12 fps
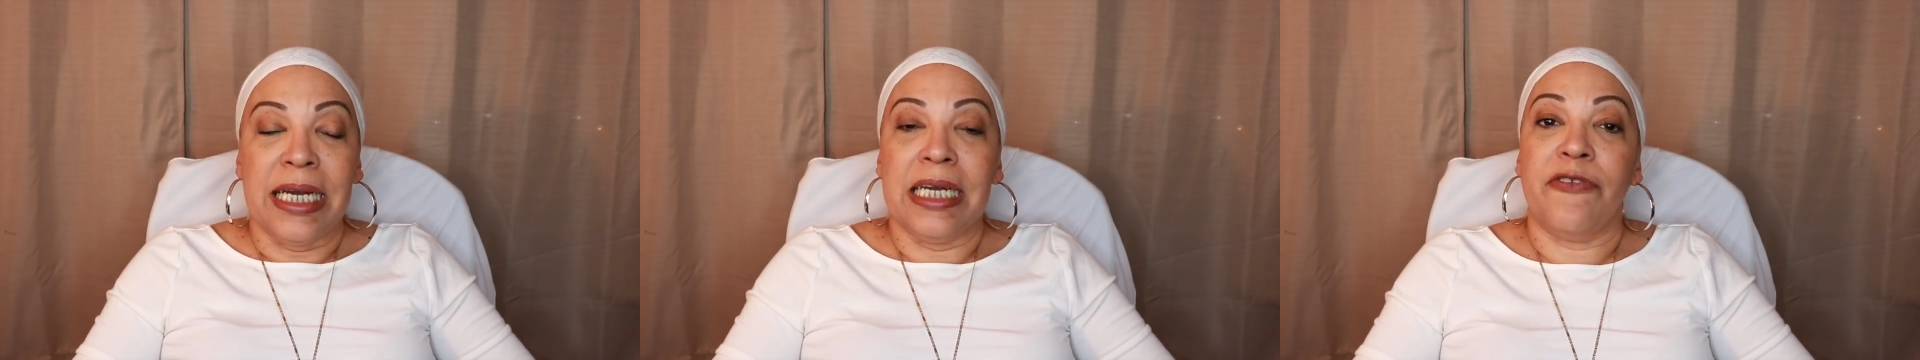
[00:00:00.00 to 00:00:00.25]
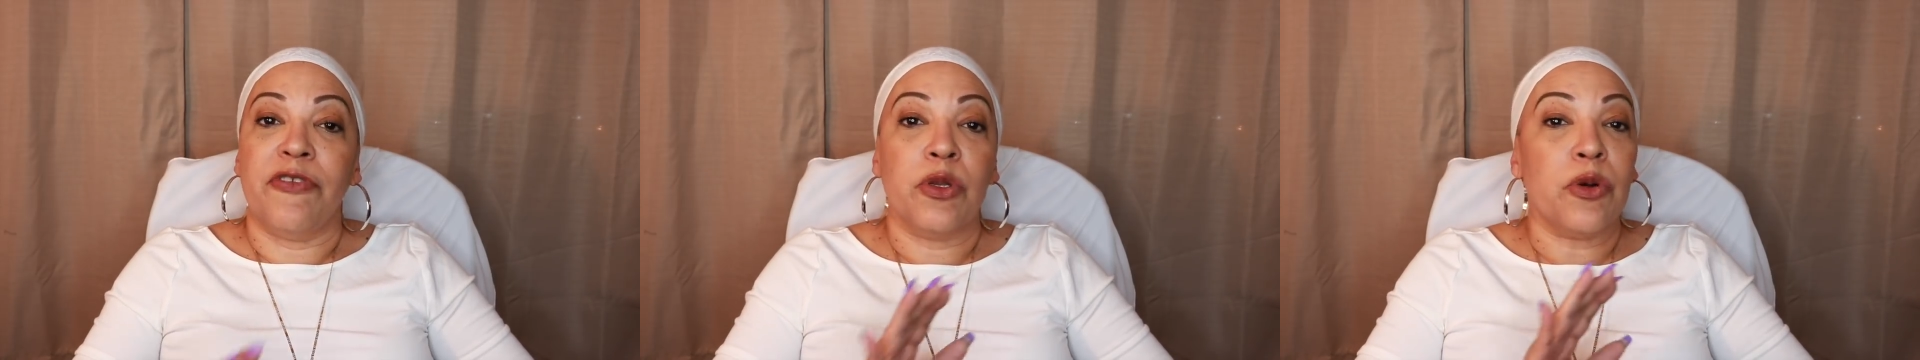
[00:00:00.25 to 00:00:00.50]

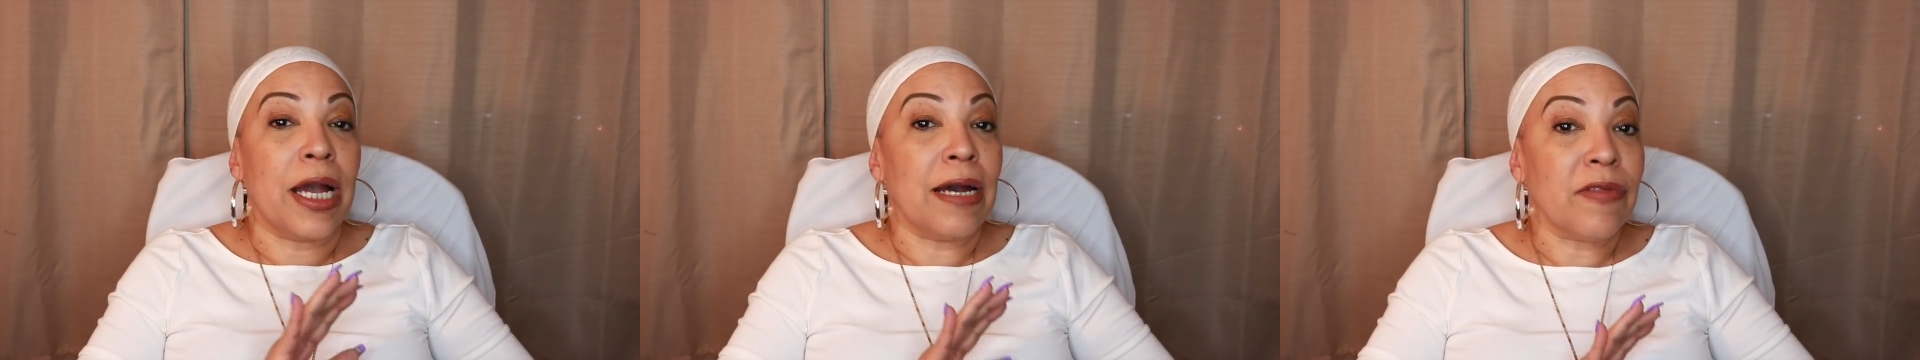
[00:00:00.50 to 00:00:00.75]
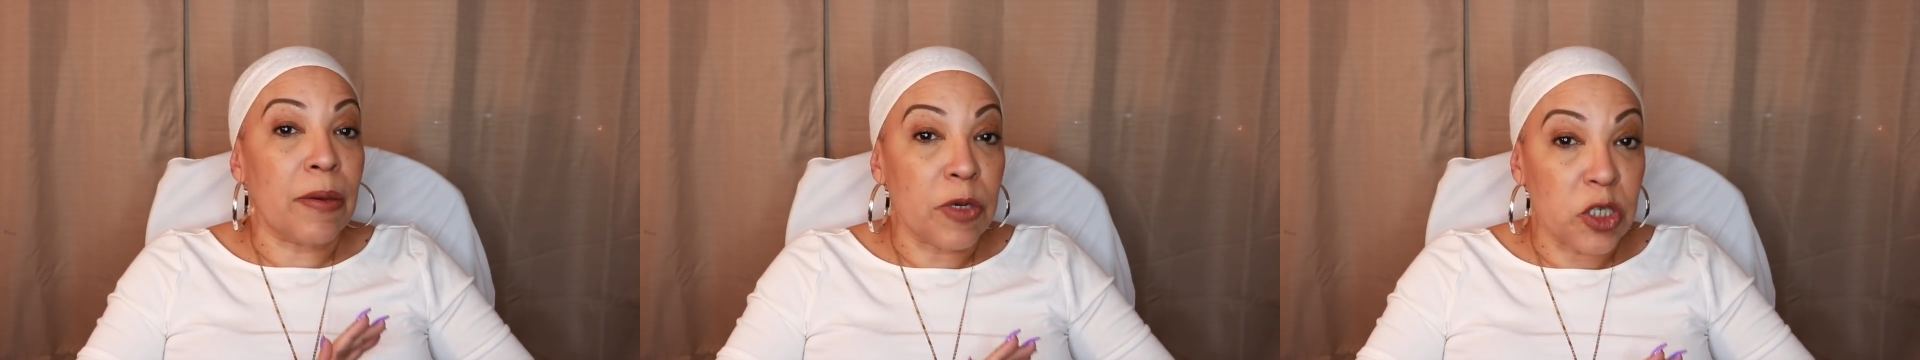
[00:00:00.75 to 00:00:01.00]
And if you don't
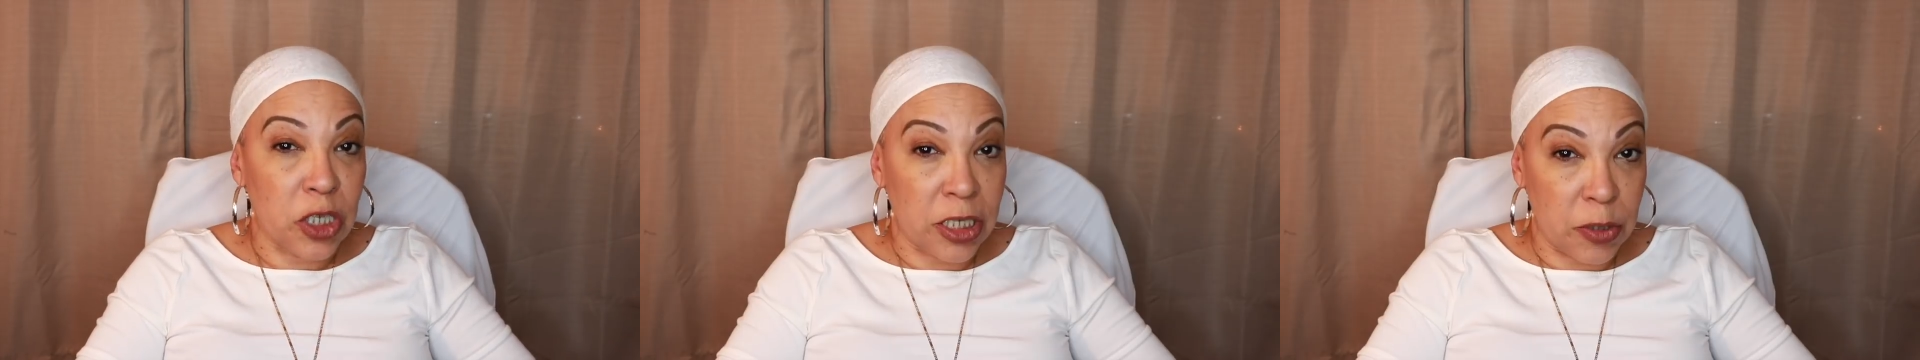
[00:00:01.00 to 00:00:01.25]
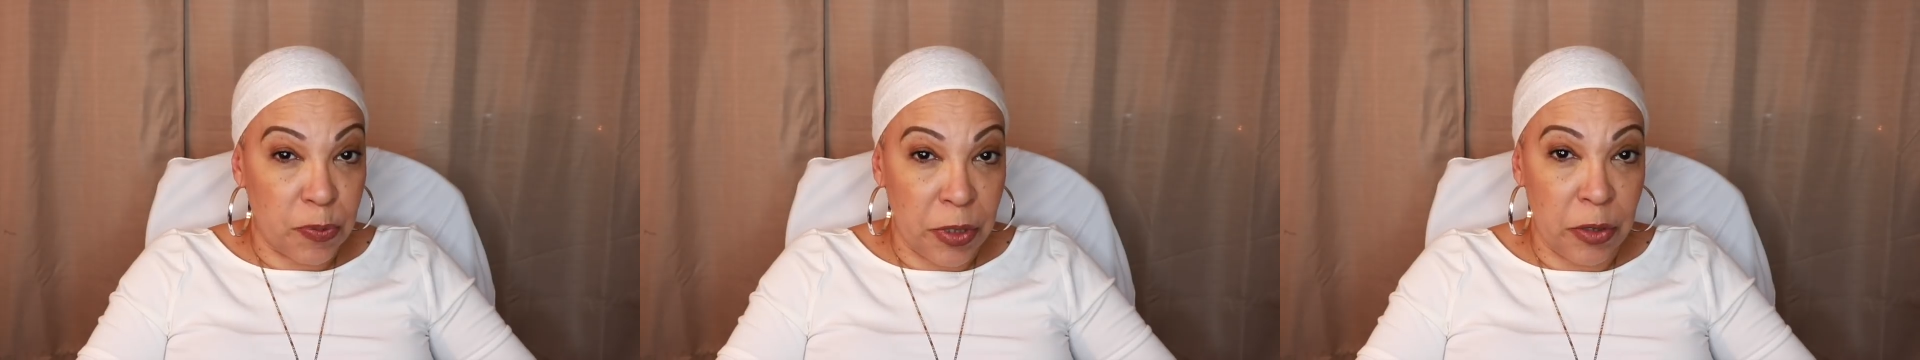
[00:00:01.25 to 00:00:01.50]
have that much
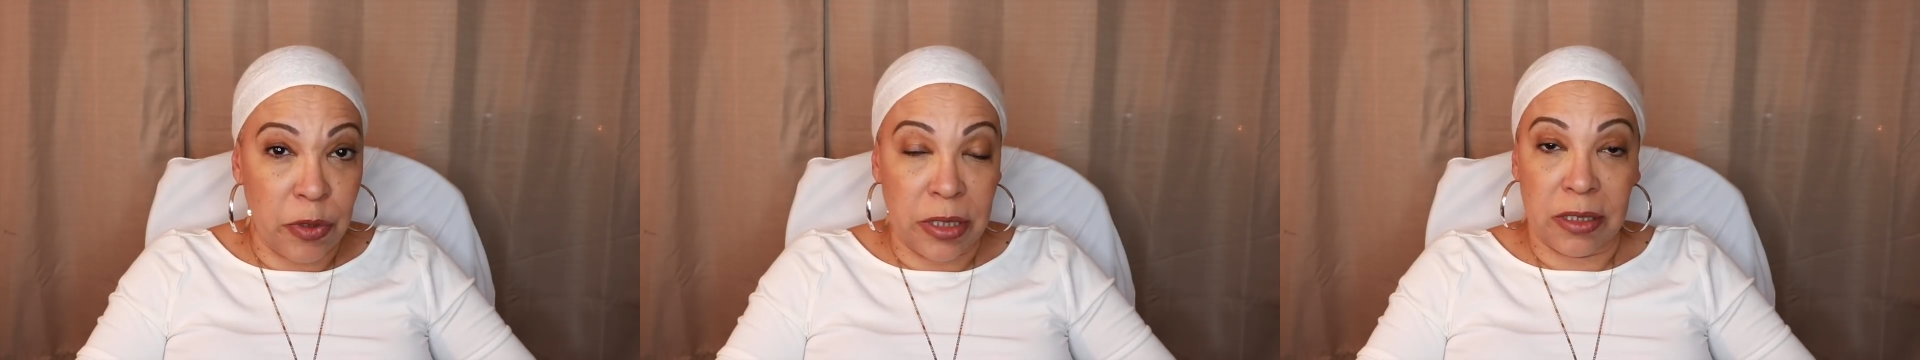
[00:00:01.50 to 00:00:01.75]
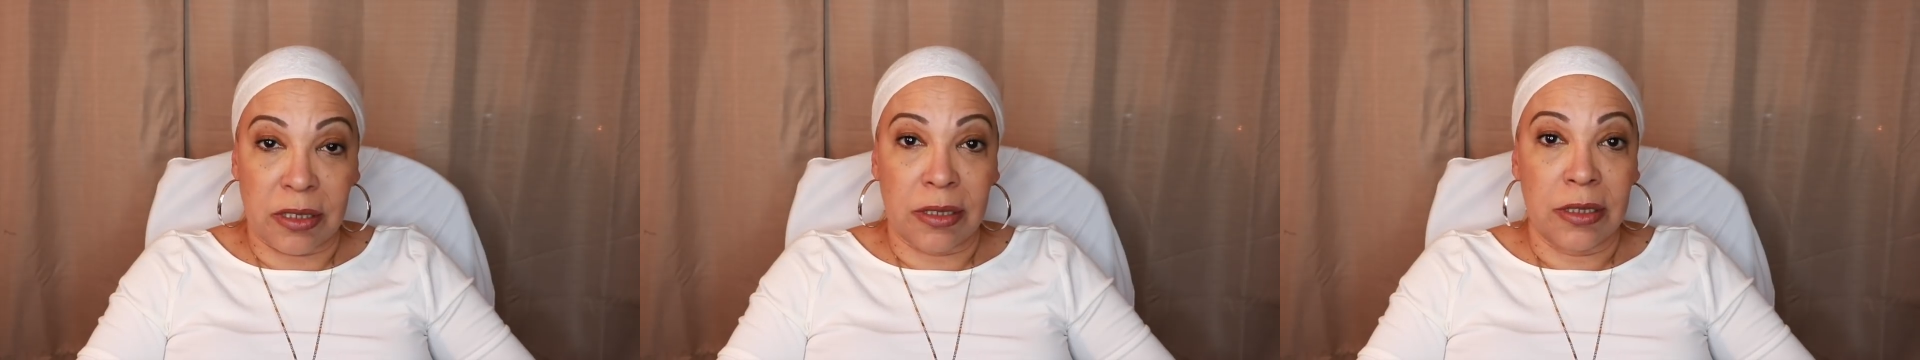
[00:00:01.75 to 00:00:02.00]

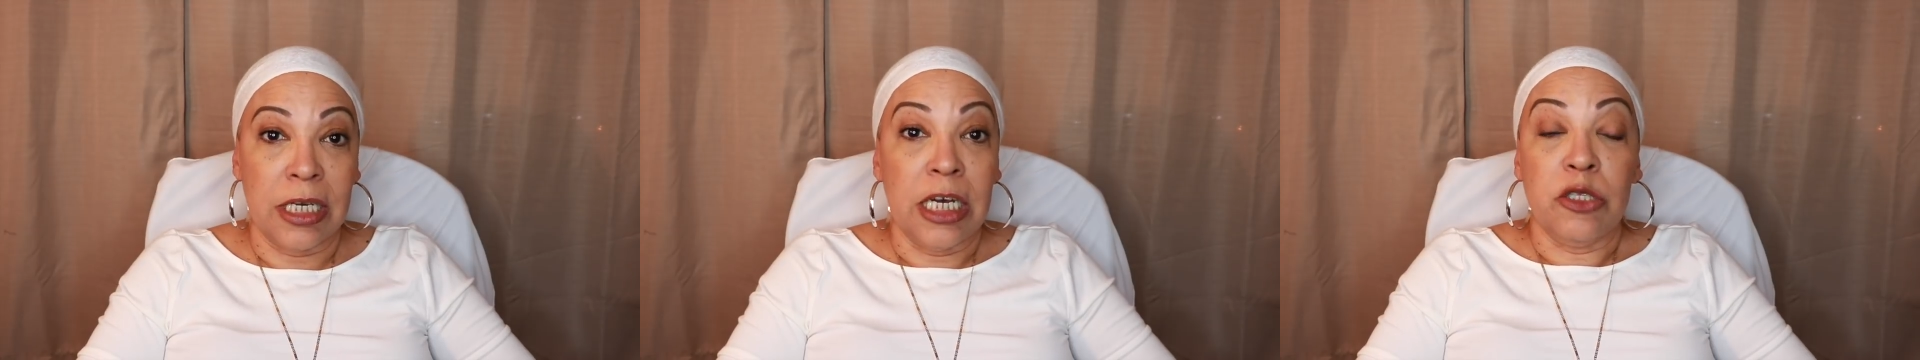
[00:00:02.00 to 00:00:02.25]
experience,